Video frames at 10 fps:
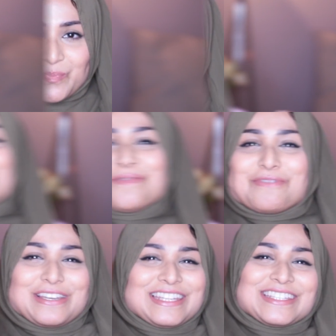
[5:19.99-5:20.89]
This is a
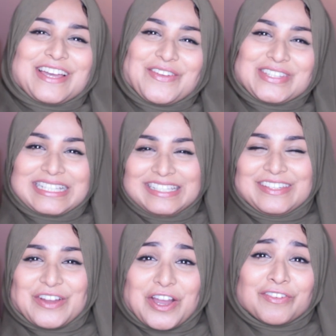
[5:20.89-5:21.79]
brilliant time to clean
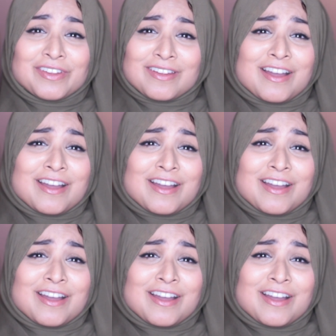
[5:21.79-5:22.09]
your oven.